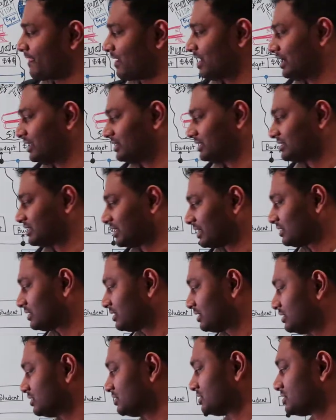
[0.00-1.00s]
And the second
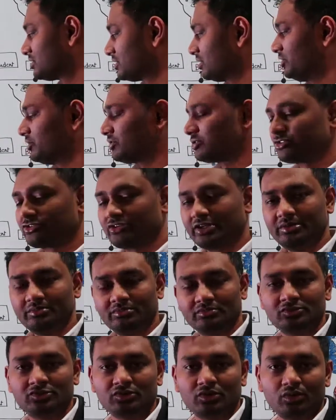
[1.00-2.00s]
thing is your
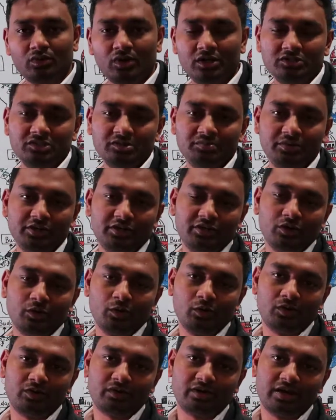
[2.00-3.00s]
stream. So once you pick
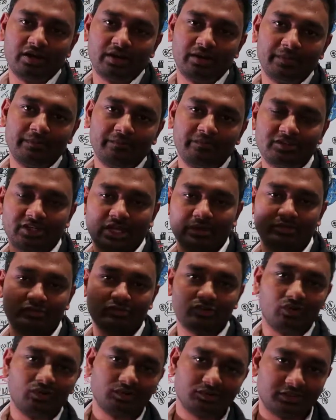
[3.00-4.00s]
your type
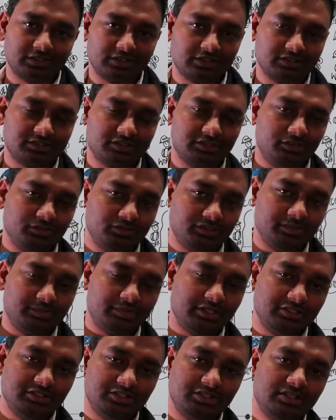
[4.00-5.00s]
of course, whether it's a UG,
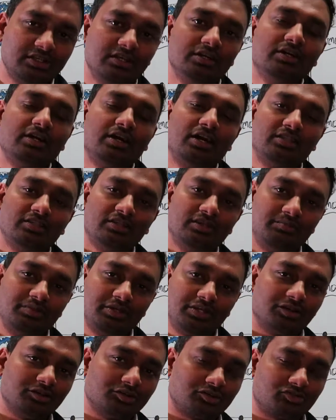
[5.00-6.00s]
PG, and then
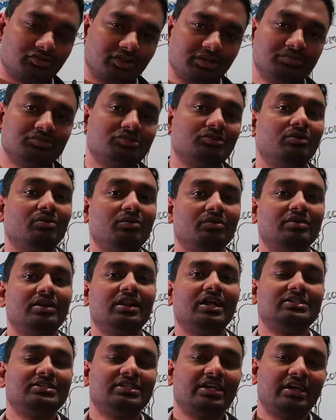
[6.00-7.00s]
pick your stream. So
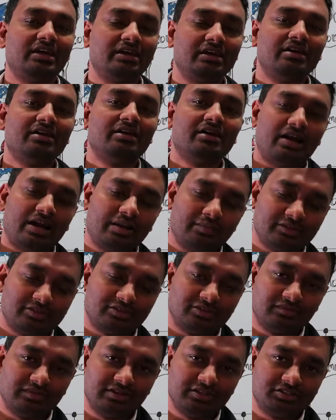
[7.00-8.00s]
let's say I'm a
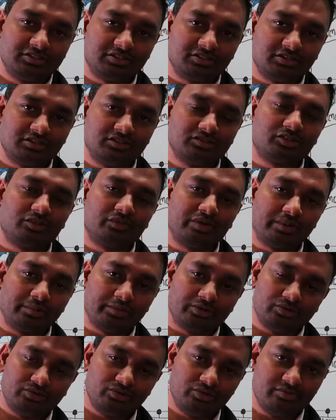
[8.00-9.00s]
civil engineer. So when I'm
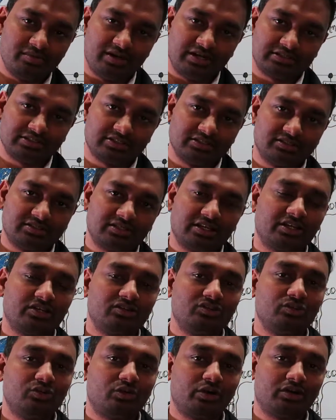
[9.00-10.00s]
going to do masters, I can
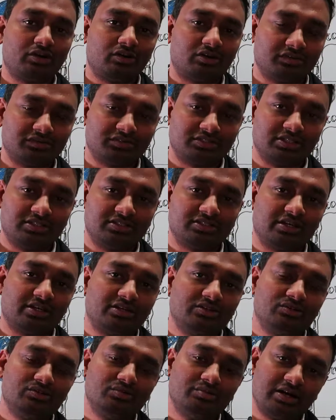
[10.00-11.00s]
do quite a lot of things. I
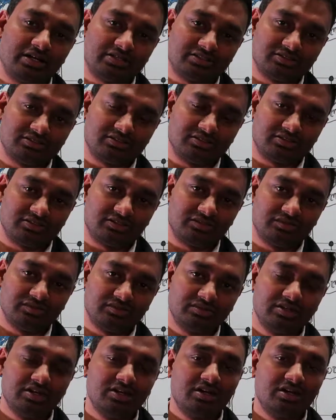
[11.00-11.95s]
can do masters in civil,